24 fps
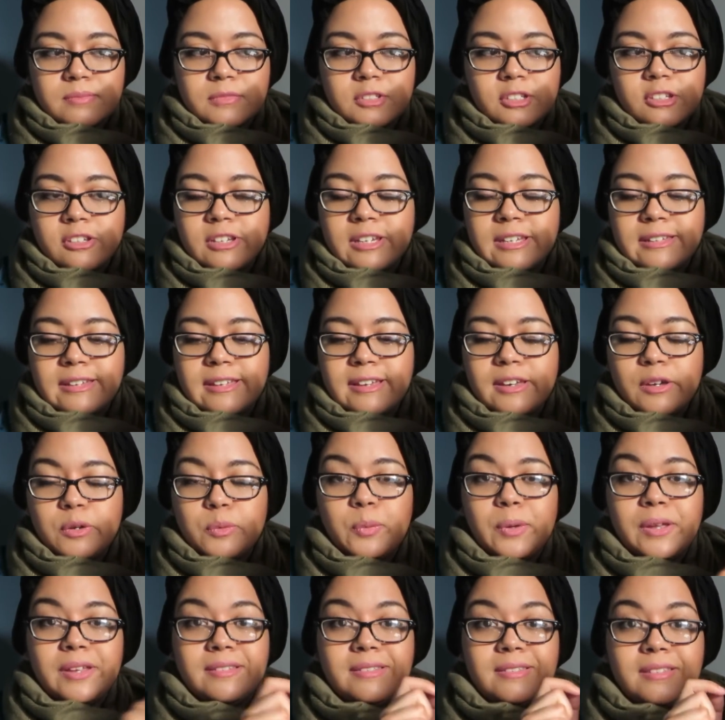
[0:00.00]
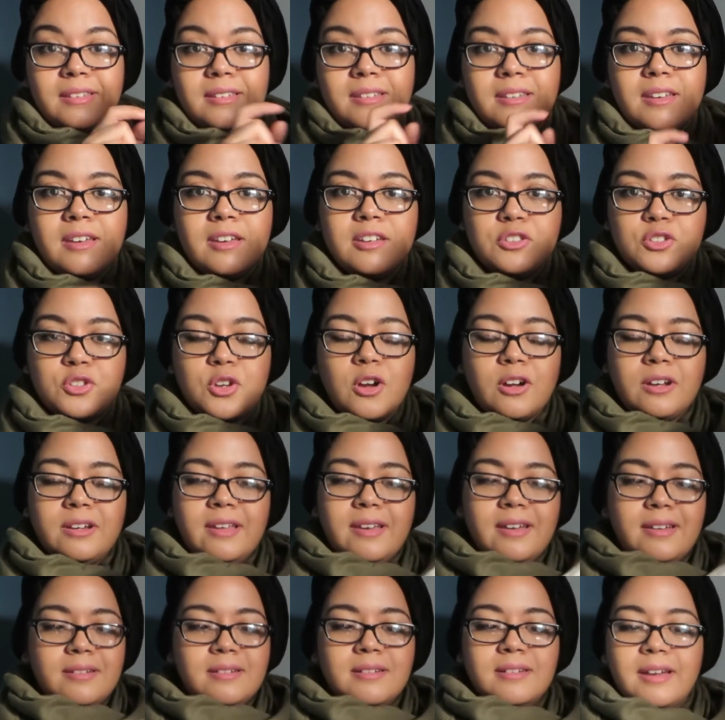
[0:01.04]
coconut with
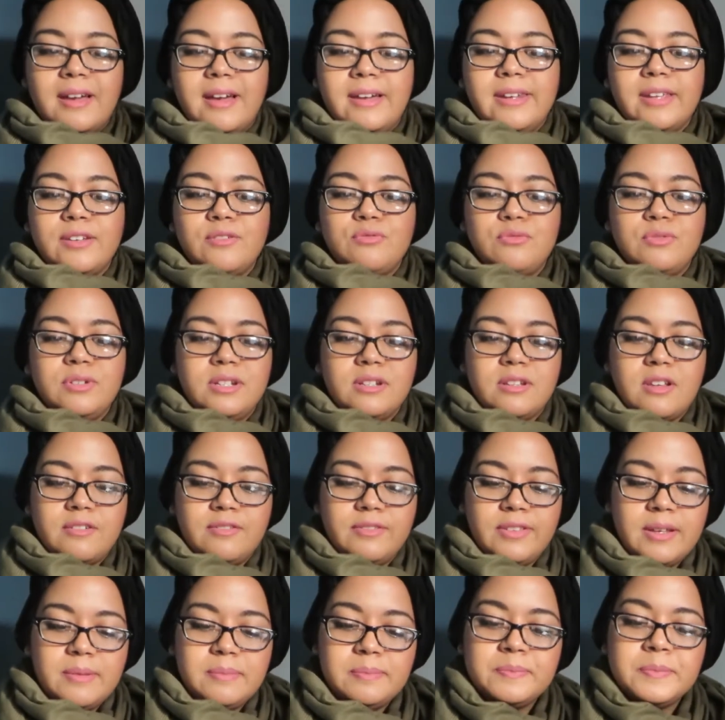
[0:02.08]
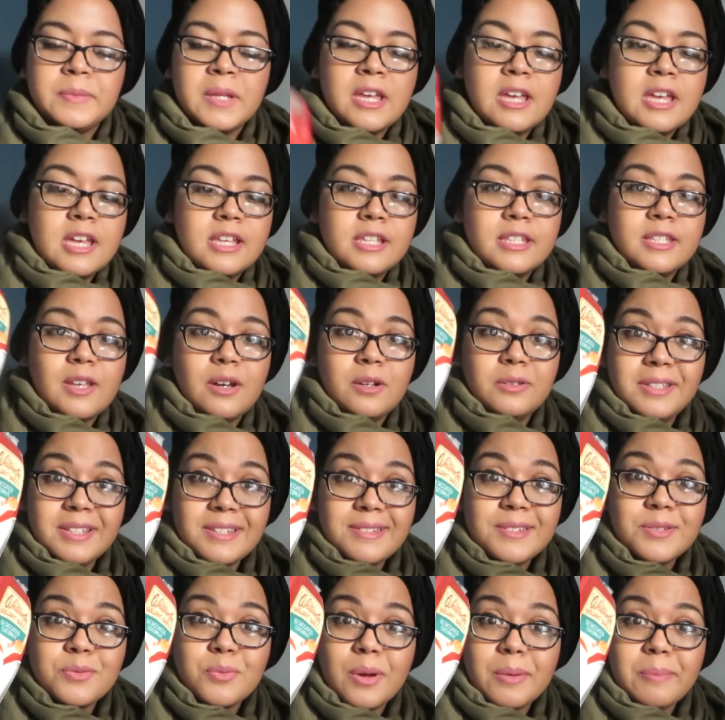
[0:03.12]
chocolate, and I really love them. So
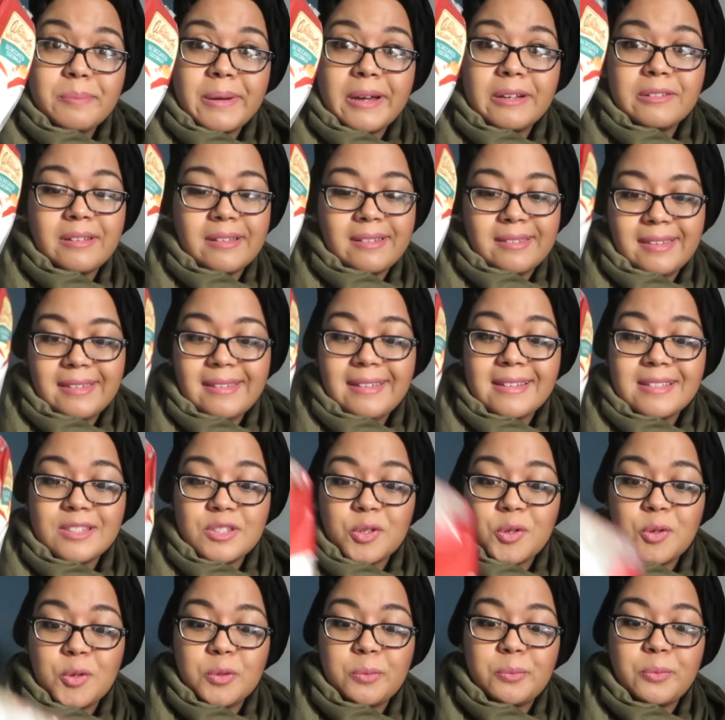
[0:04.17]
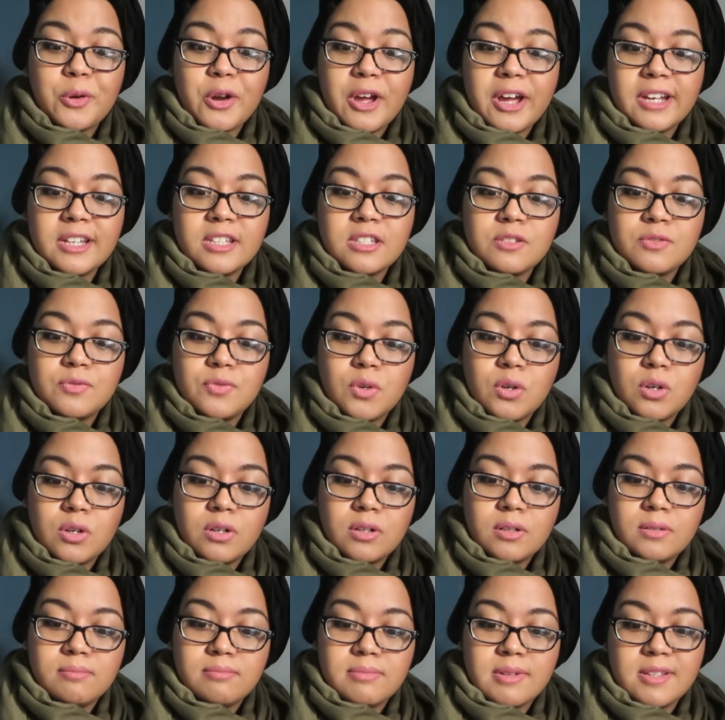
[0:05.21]
this is £1. I think it's a good price
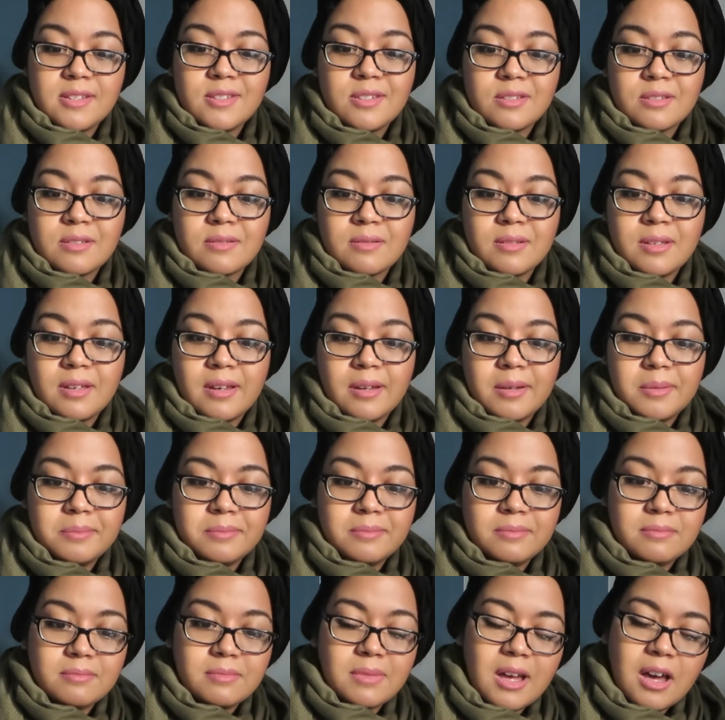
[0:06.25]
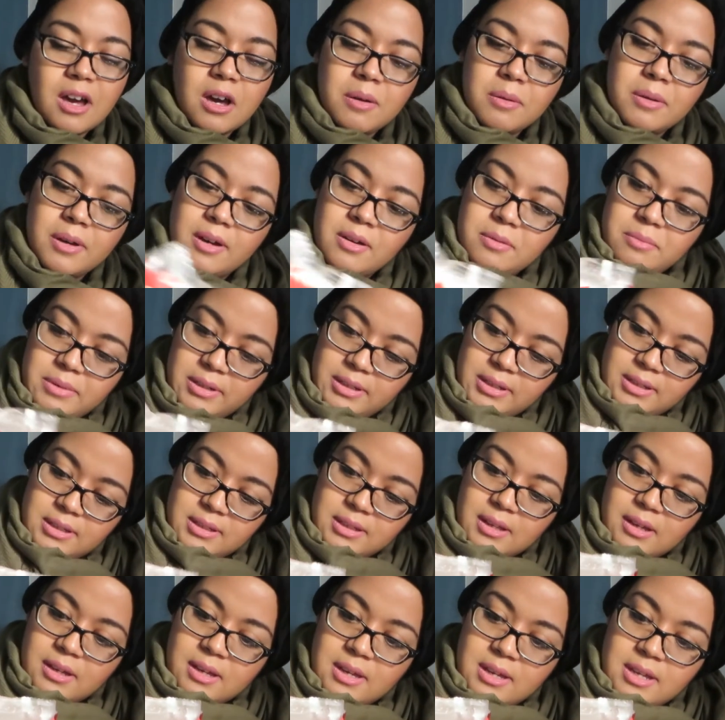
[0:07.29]
for this. Oh, how many
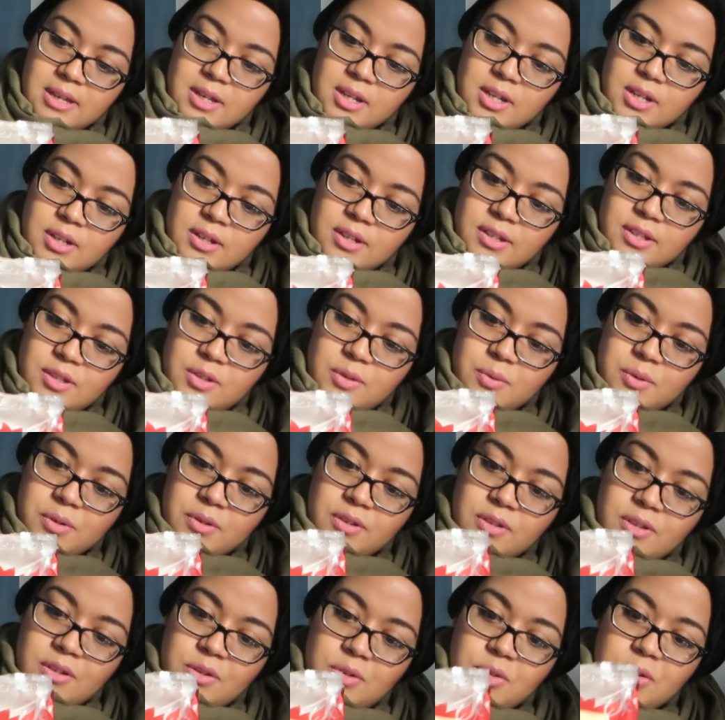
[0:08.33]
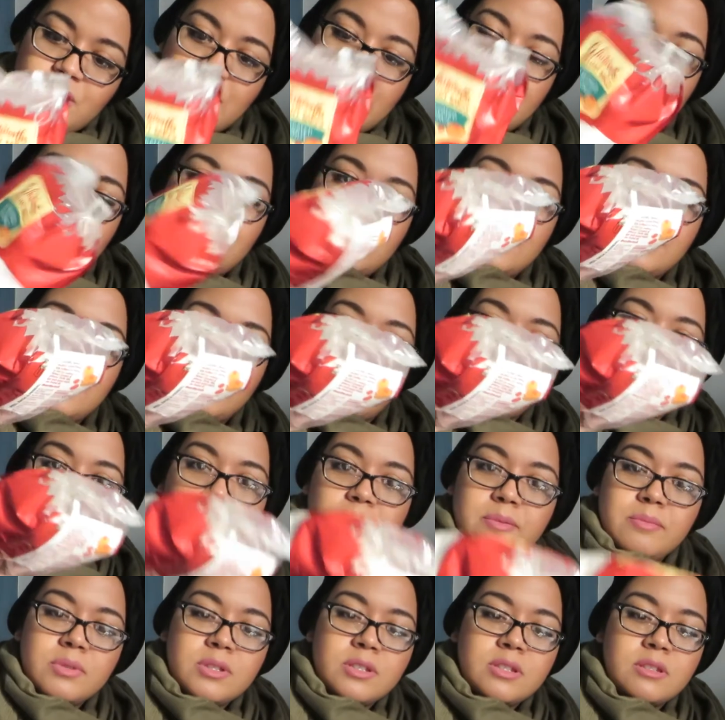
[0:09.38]
is that? 200
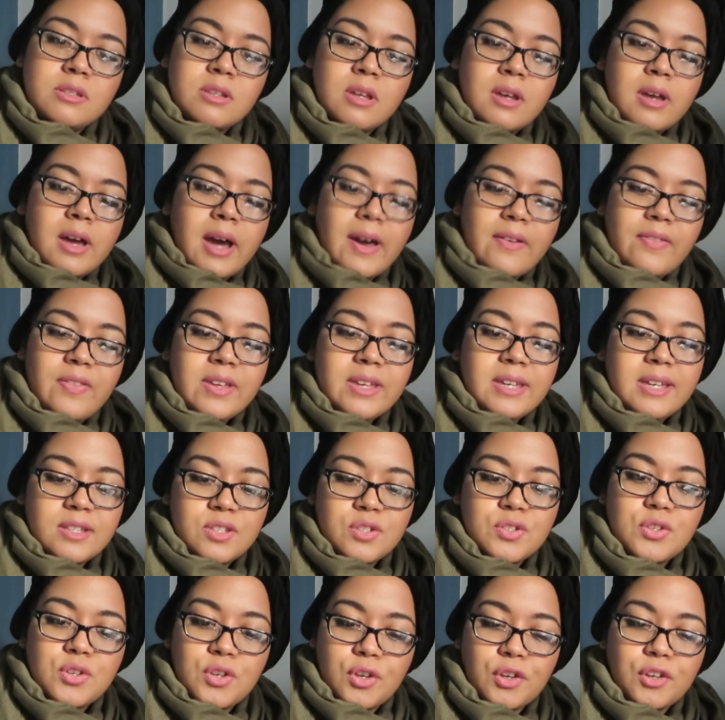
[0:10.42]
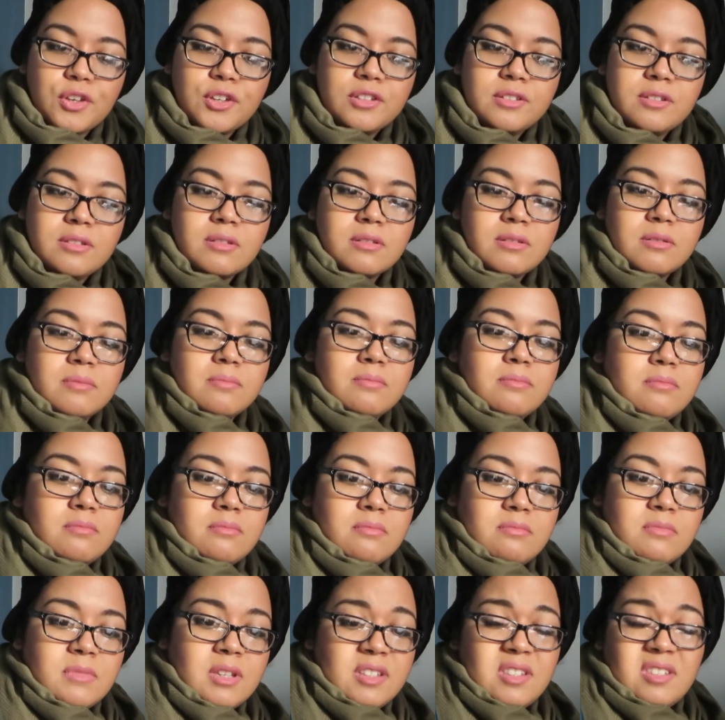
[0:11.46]
grams. I think it's good.
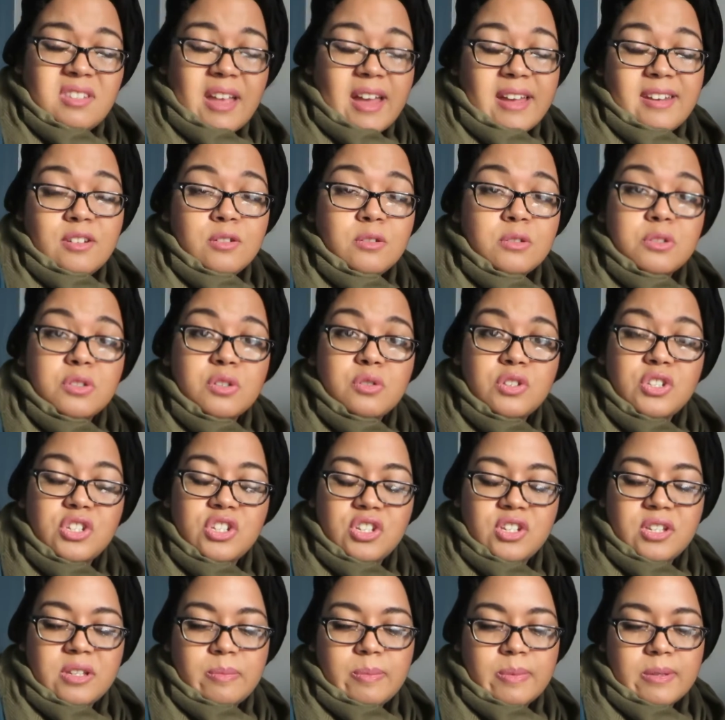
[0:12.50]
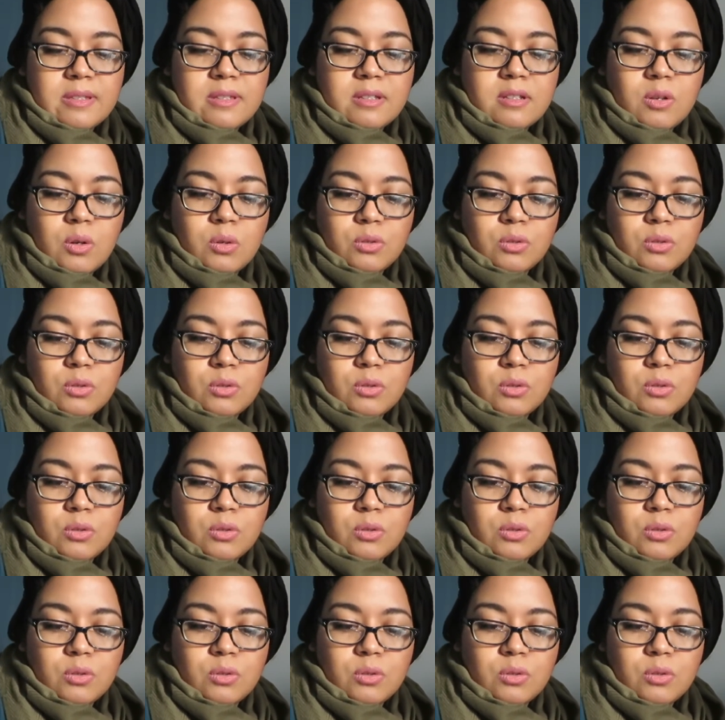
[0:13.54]
It's, and also it's cheaper than